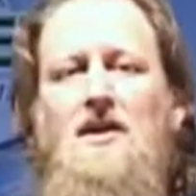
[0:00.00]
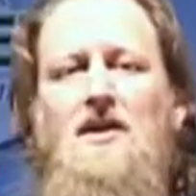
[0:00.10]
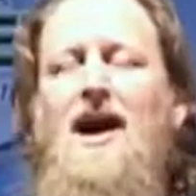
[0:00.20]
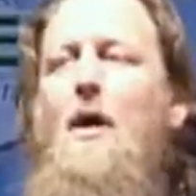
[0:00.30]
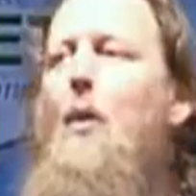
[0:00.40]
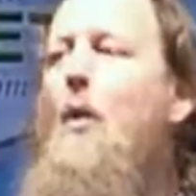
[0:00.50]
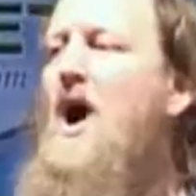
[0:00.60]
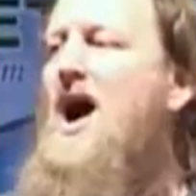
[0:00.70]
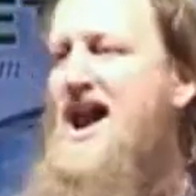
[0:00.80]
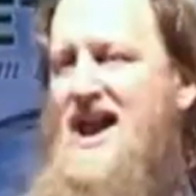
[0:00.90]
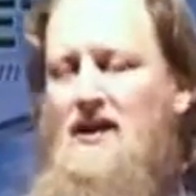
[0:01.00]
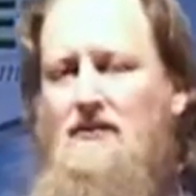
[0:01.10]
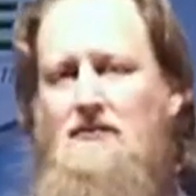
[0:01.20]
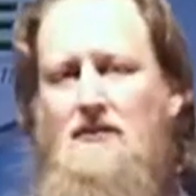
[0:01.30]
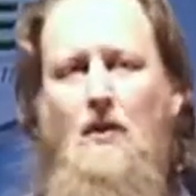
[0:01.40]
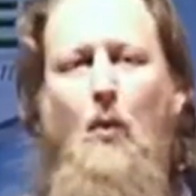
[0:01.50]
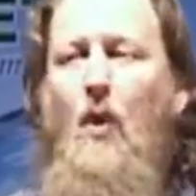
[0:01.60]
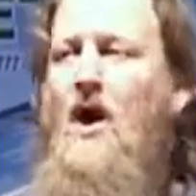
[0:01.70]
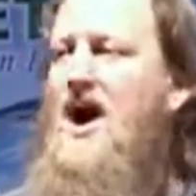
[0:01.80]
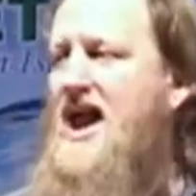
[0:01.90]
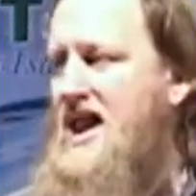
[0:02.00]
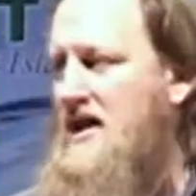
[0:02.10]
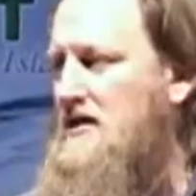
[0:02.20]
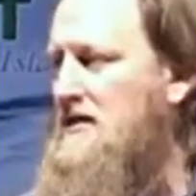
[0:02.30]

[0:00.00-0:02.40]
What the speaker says: Now why